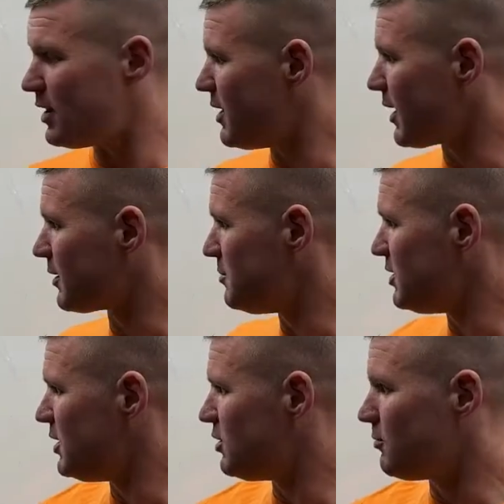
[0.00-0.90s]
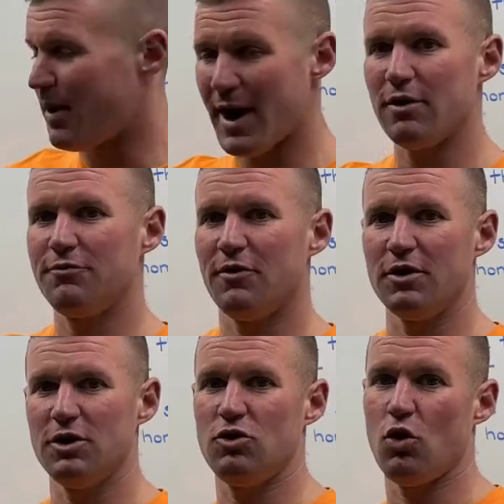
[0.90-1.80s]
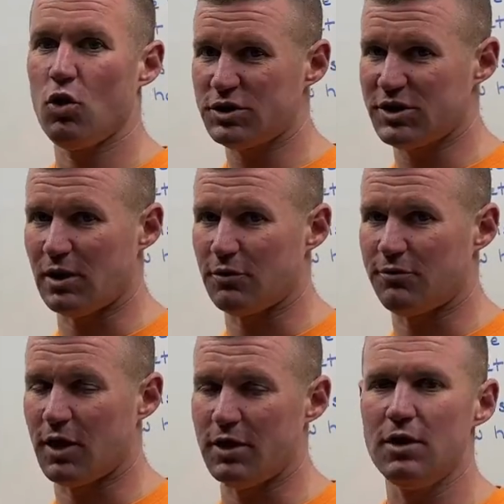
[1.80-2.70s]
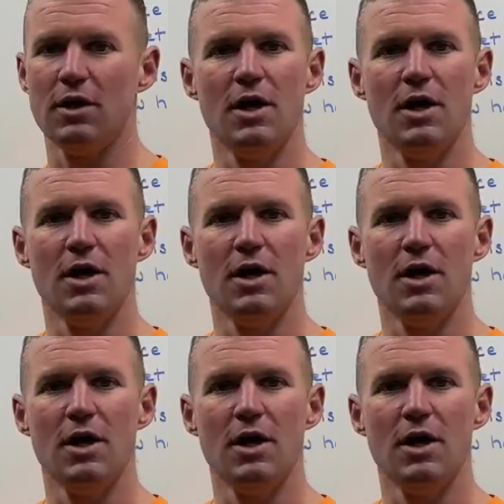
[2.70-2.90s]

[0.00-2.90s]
and that can be either buyer funded or seller funded.